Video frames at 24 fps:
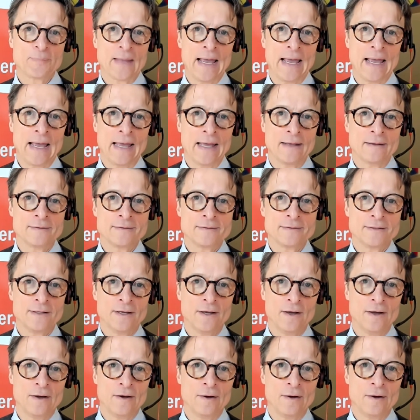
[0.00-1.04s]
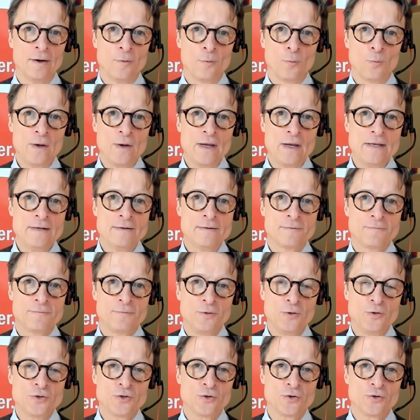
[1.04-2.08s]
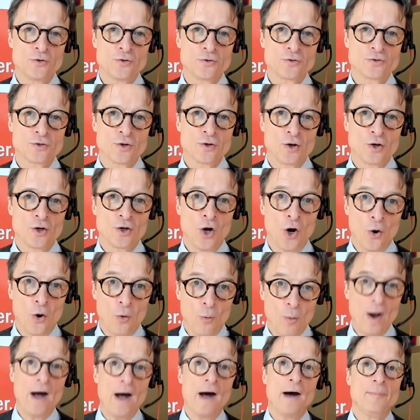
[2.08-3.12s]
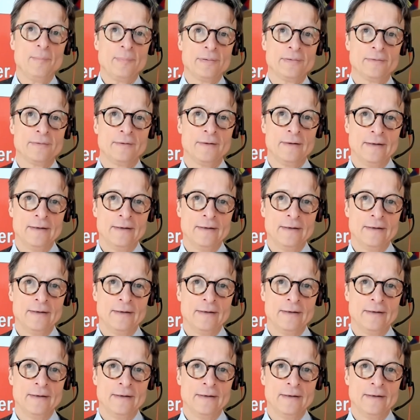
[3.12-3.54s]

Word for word: and uh, wheat futures go up,